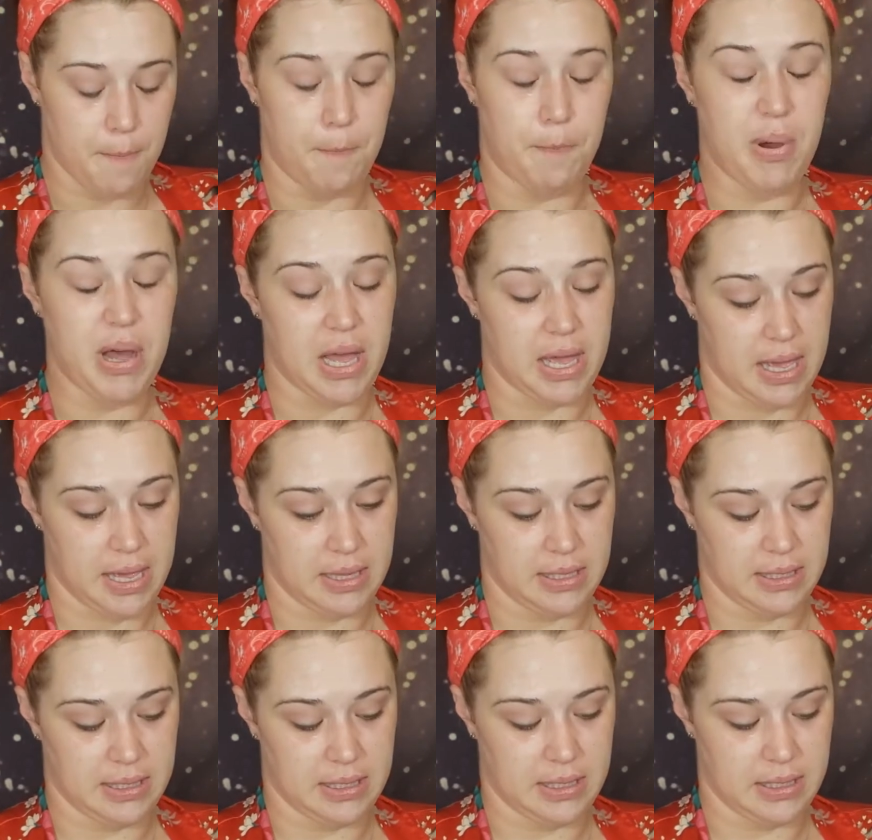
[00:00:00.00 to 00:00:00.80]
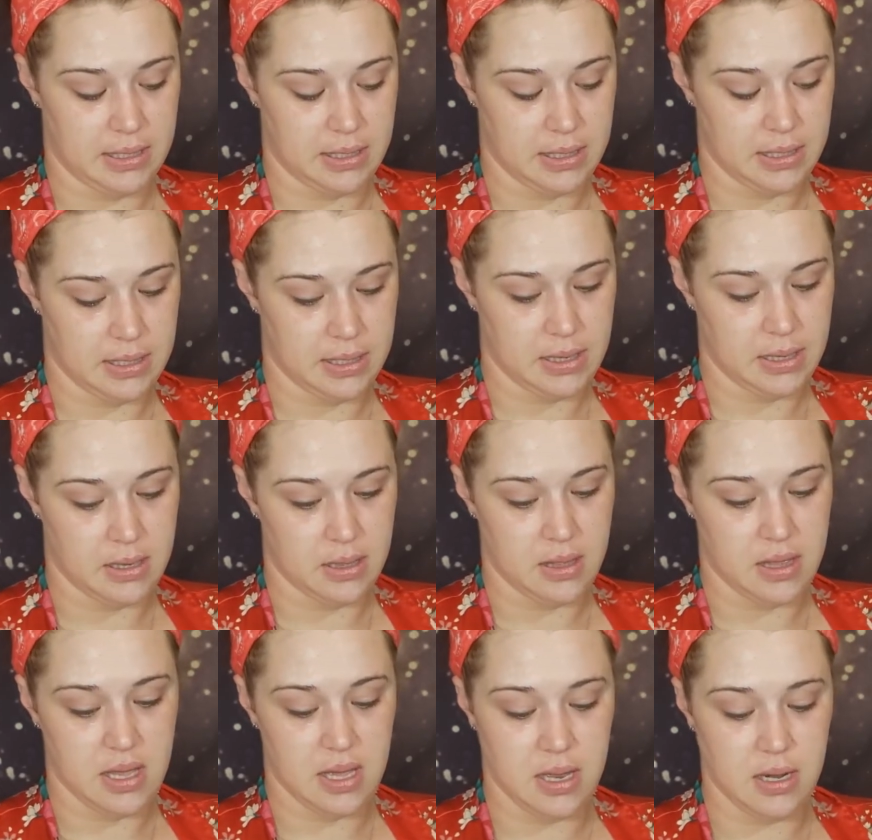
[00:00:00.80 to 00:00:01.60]
But
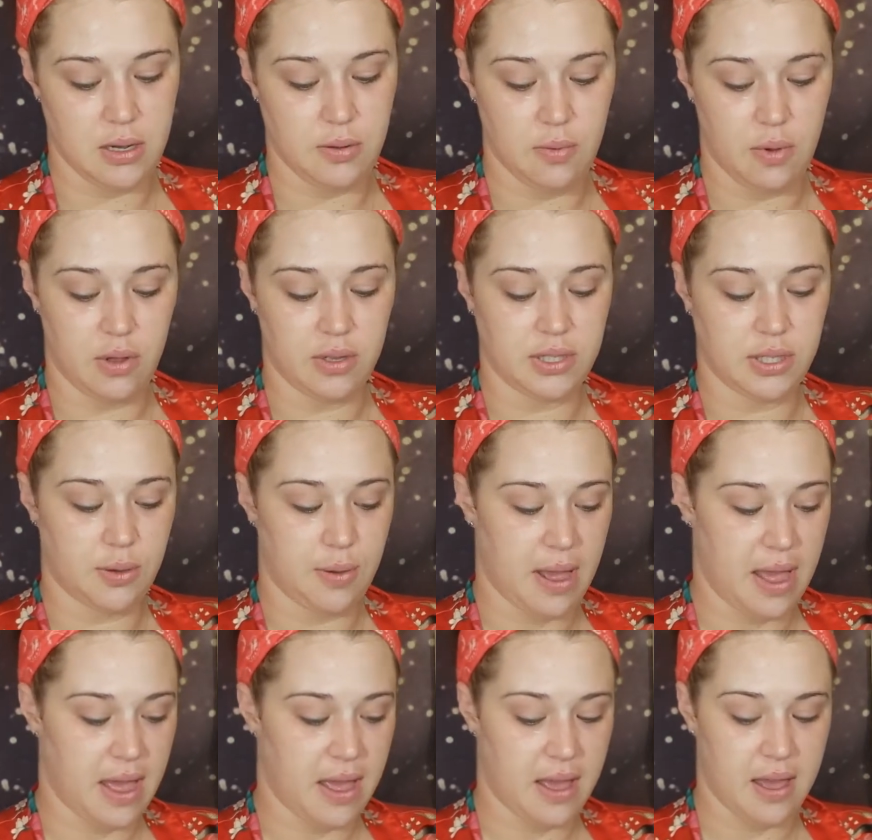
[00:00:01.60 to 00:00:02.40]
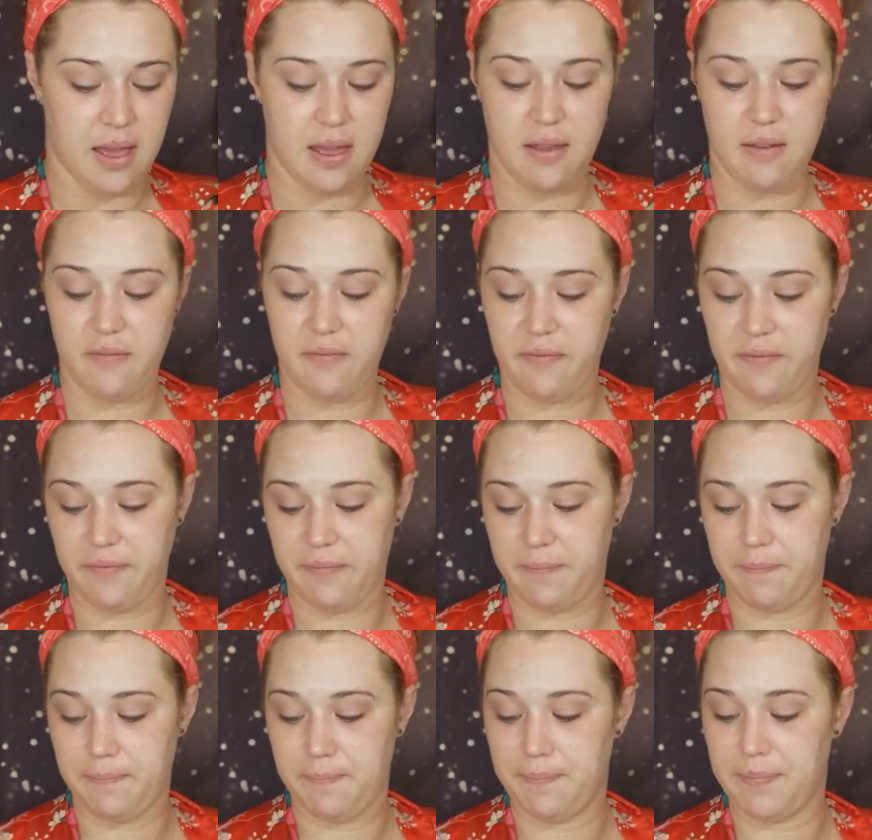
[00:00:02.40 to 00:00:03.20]
then you also have,
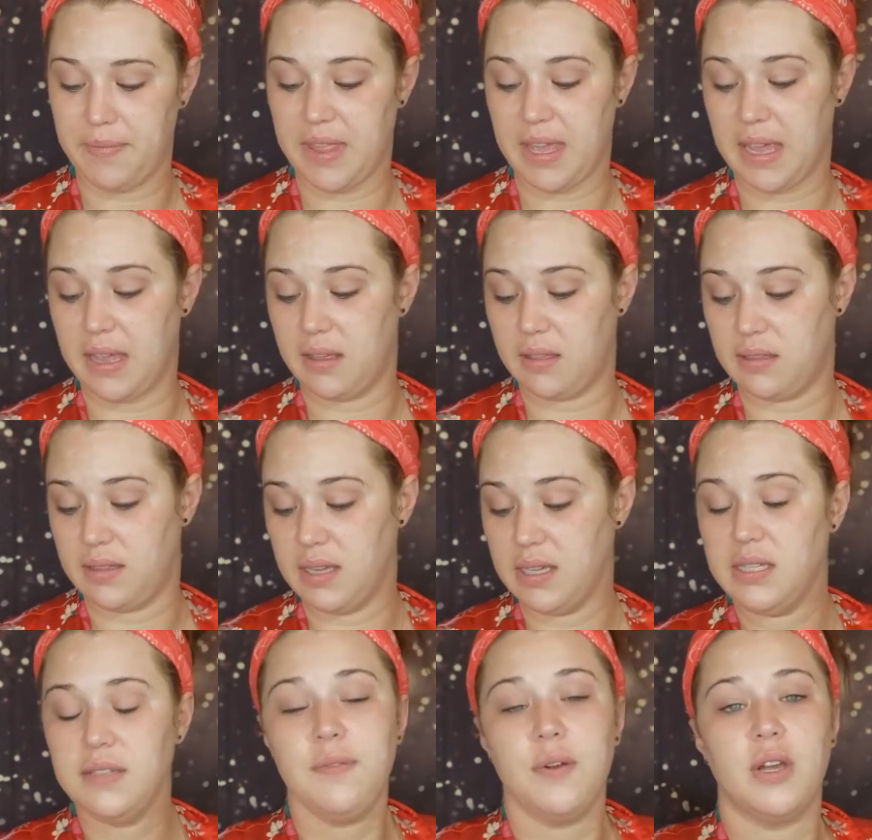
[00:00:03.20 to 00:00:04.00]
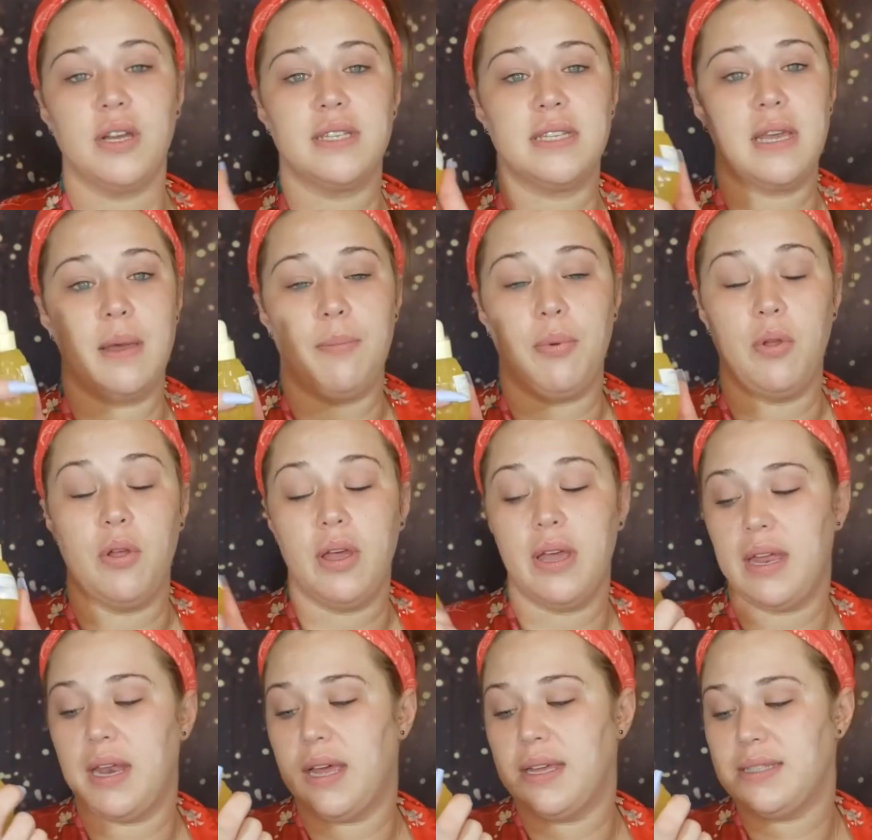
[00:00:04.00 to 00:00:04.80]
like this, for example,
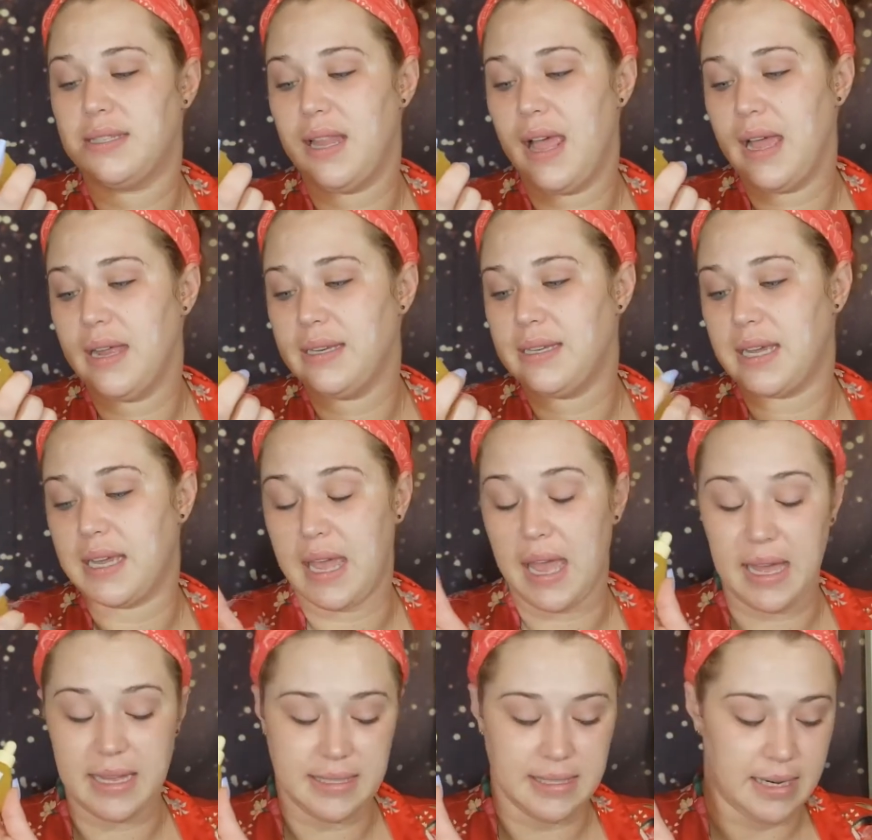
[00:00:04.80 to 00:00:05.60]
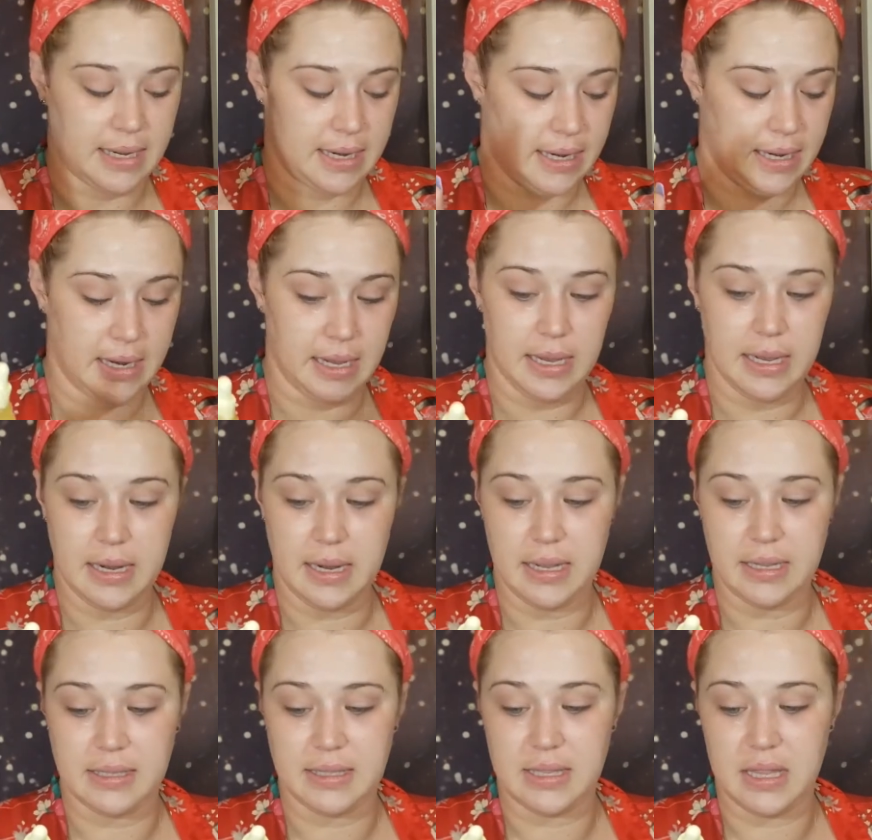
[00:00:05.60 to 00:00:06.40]
it has lactic acid in it.
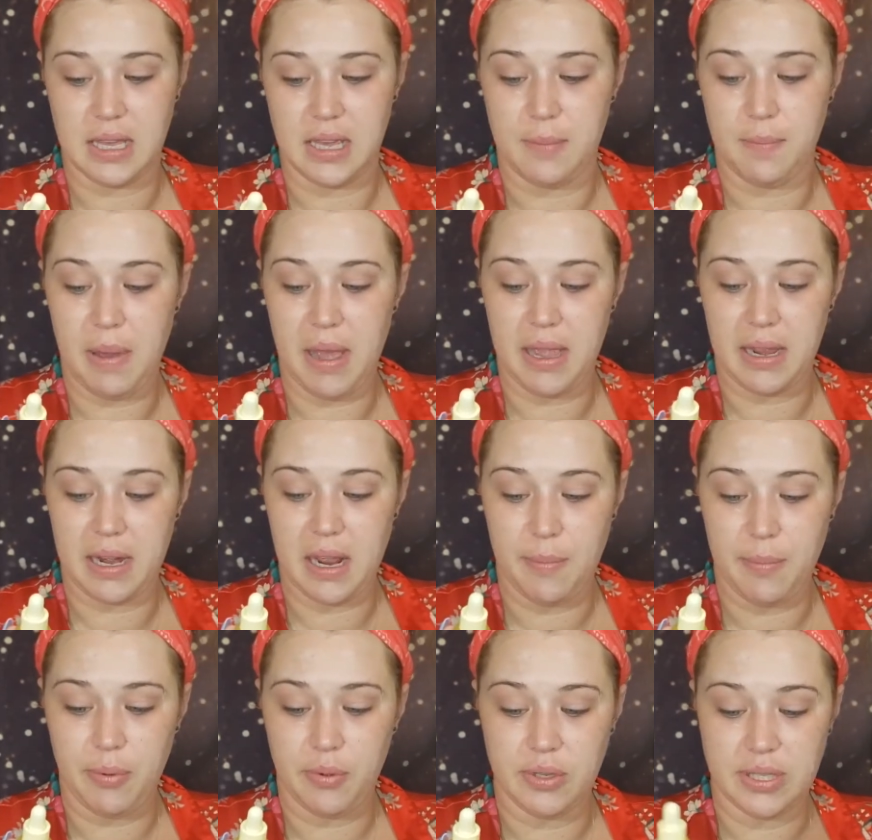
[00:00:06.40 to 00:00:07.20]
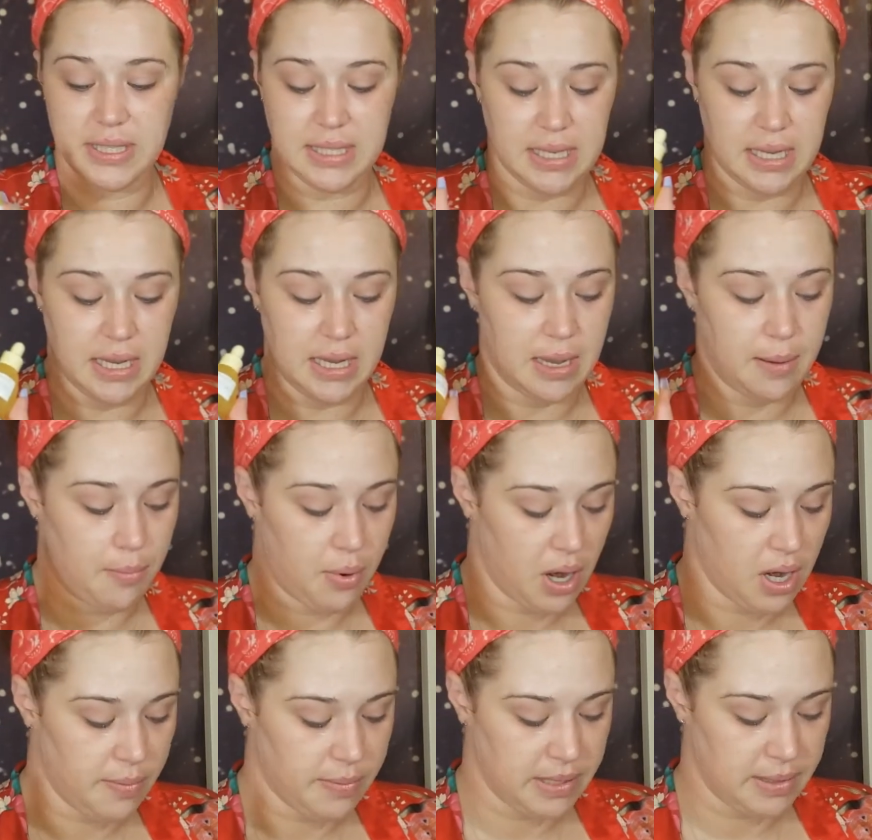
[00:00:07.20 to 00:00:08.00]
It's the pineapple C
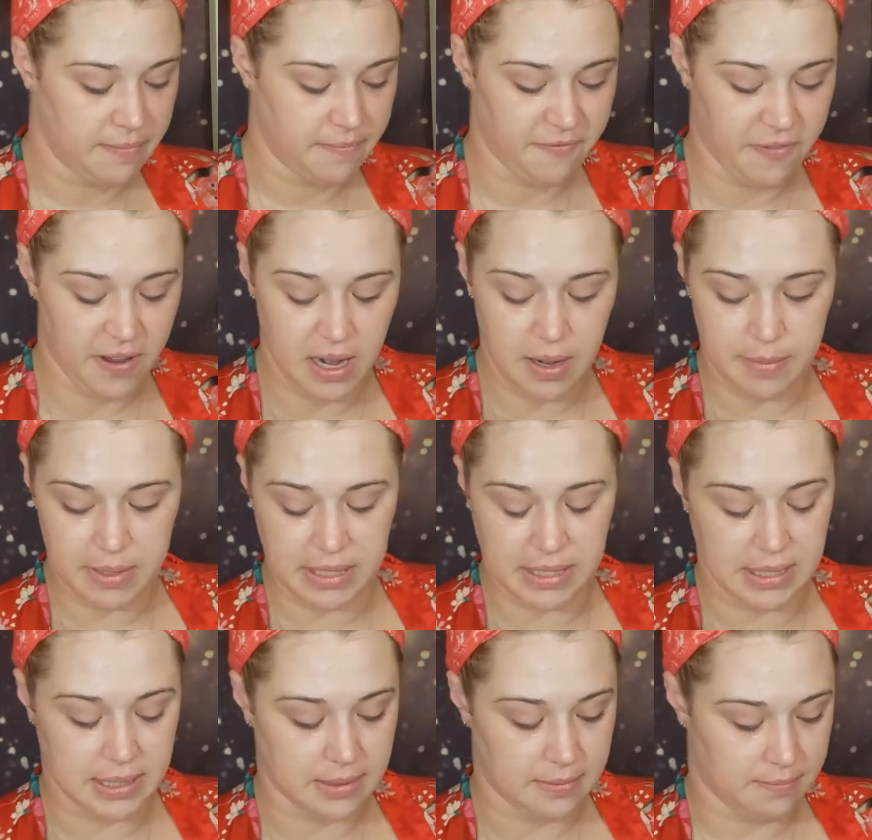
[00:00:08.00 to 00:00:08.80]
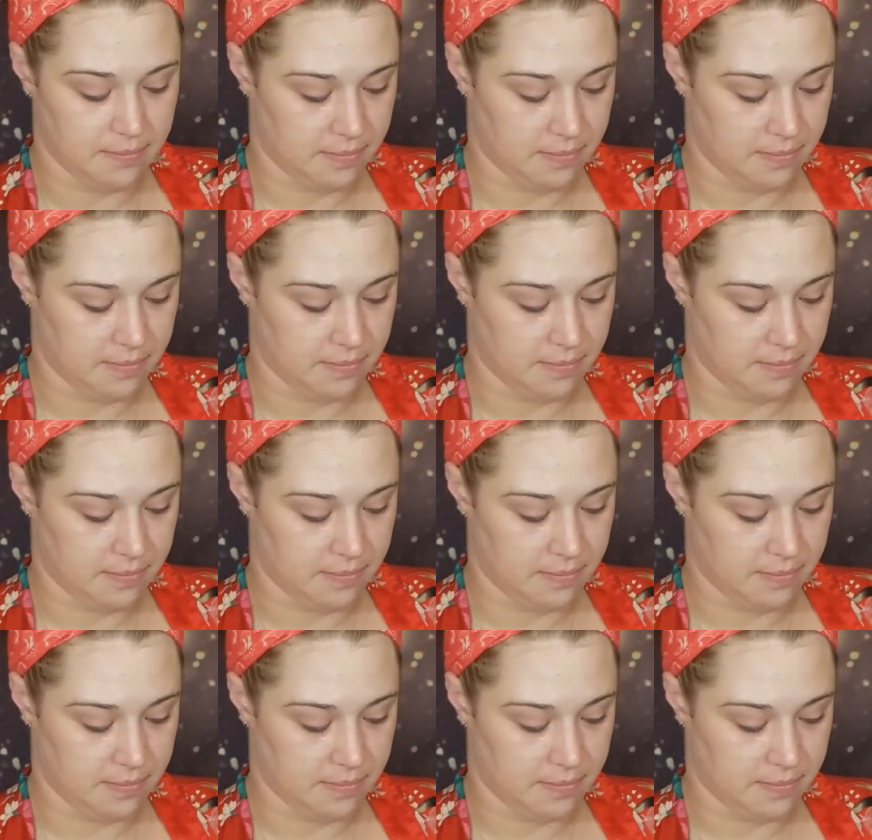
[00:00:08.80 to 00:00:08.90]
vitamin, vitamins,